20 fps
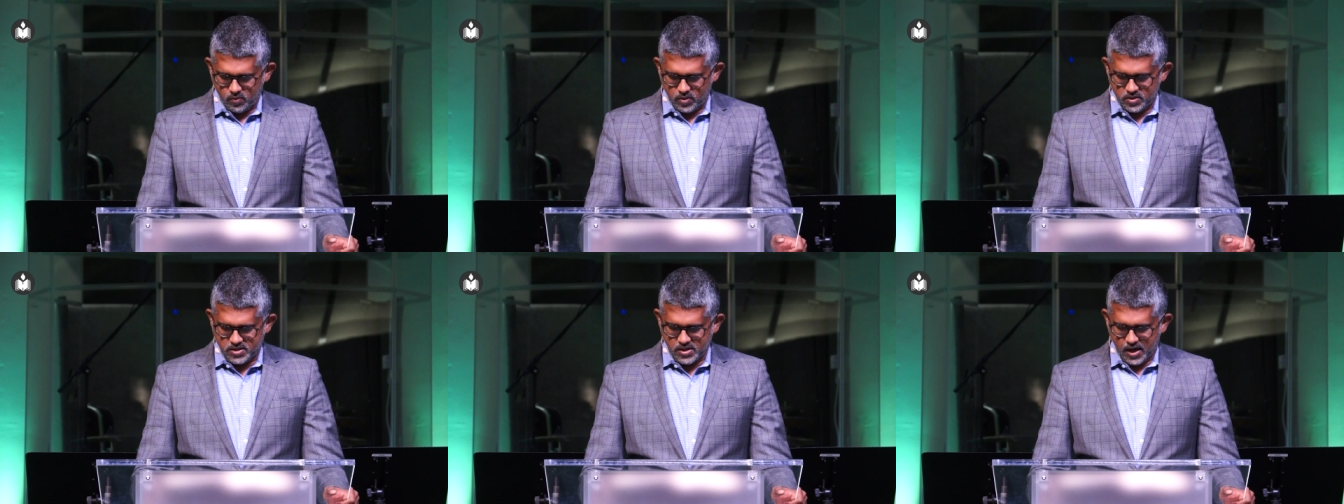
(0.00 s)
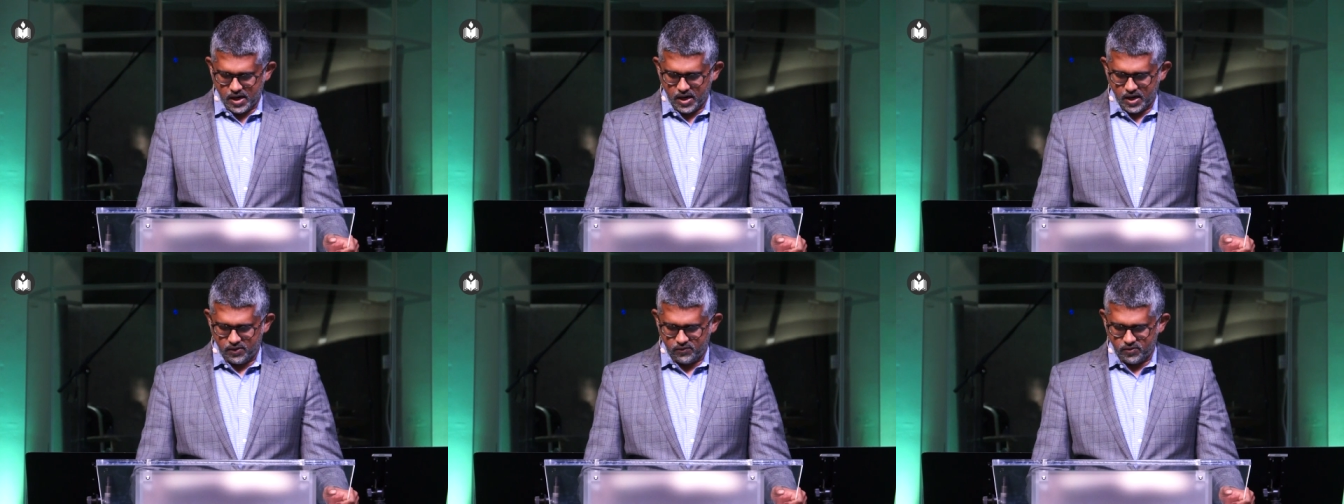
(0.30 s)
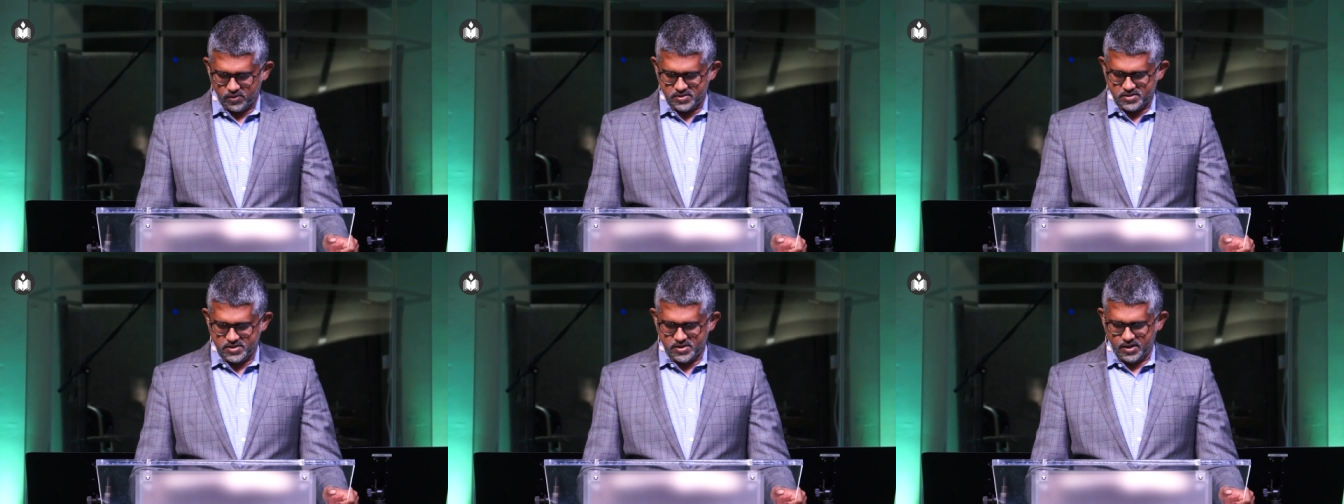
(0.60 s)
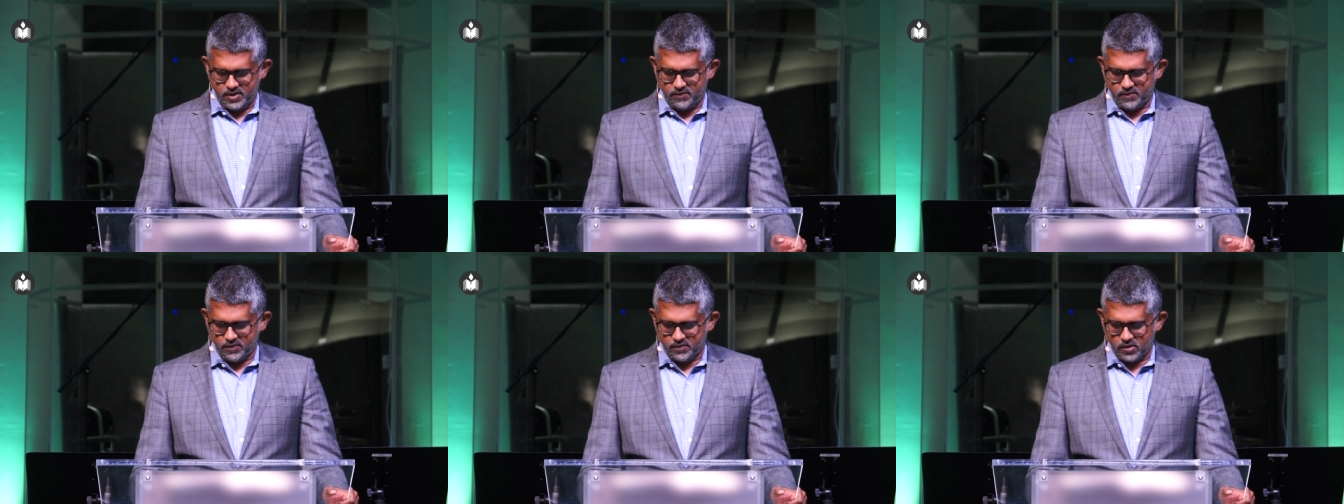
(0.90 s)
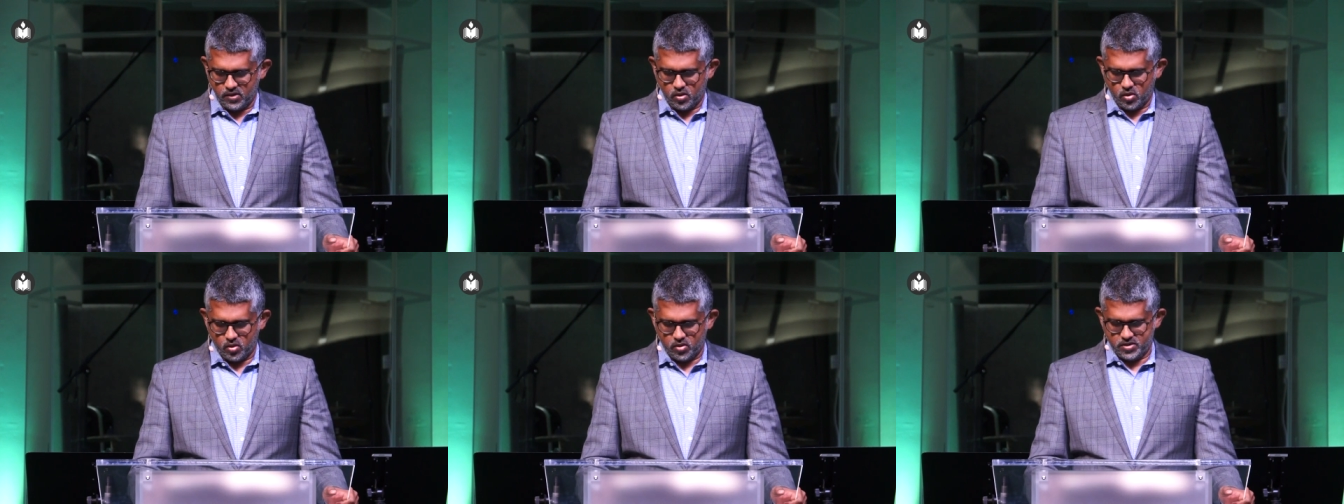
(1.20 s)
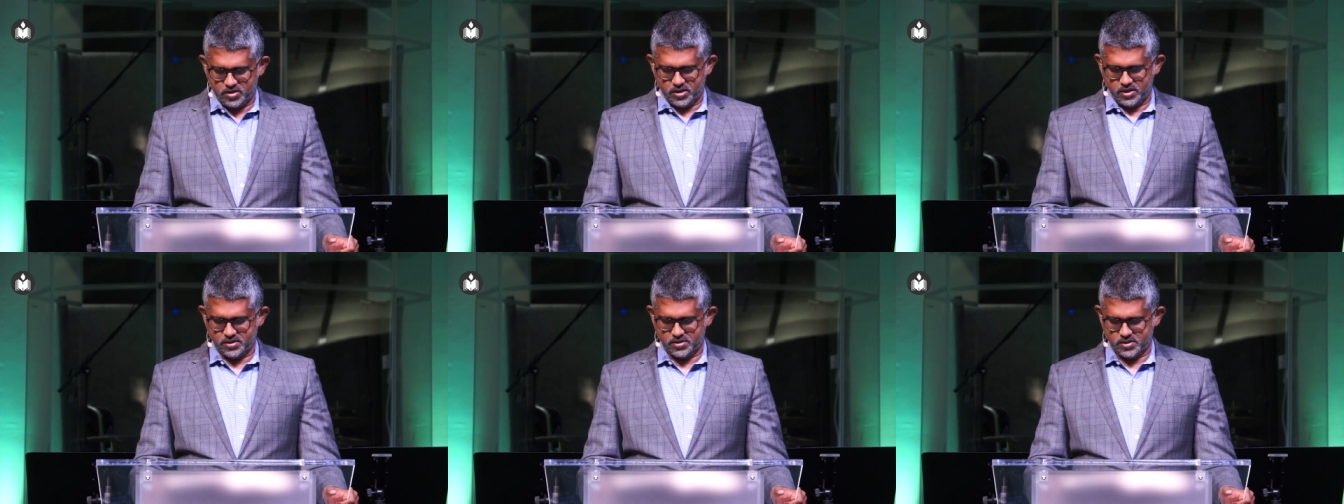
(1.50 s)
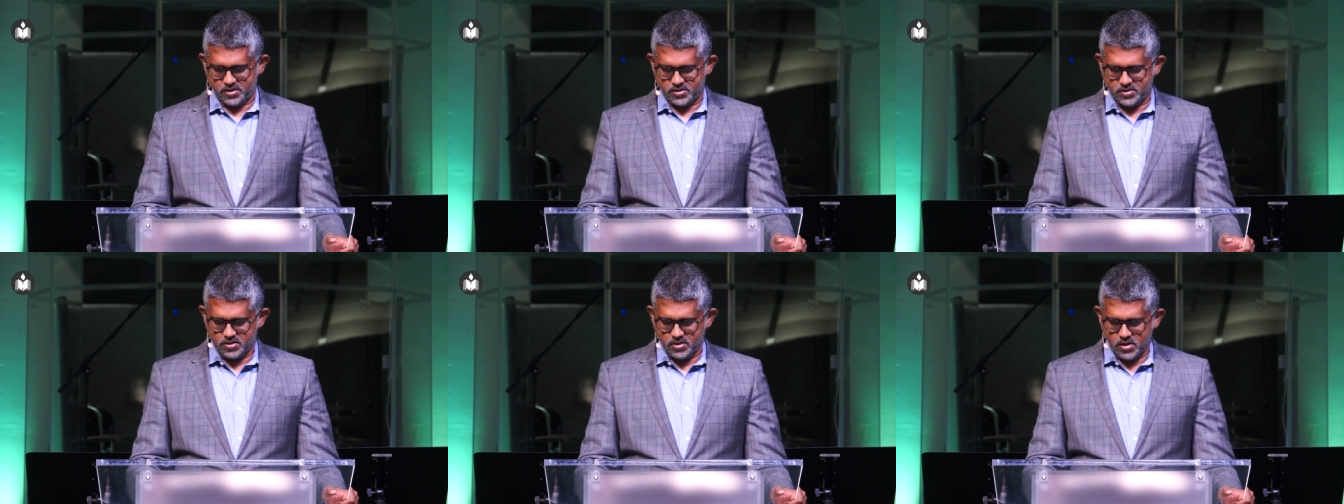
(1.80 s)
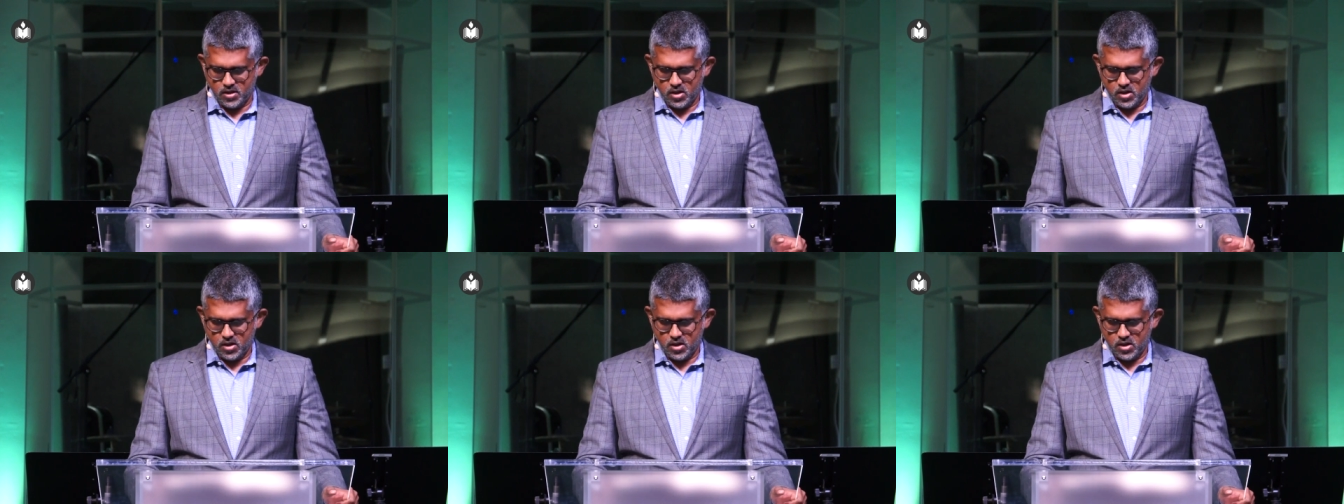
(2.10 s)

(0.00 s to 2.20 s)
which I have received of the Lord Jesus,